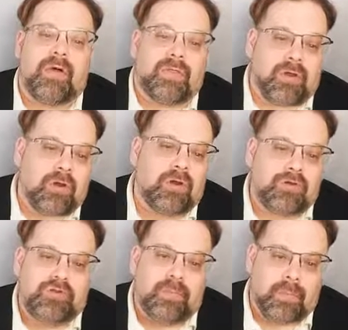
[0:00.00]
on the
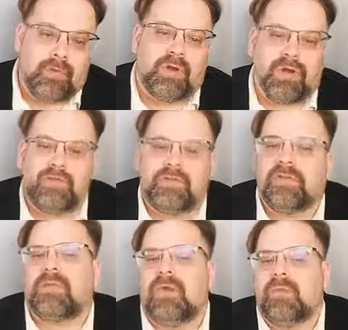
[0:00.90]
Kerch Bridge
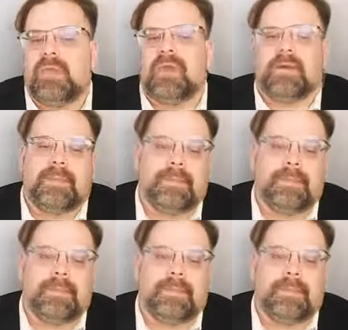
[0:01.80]
to Crimea.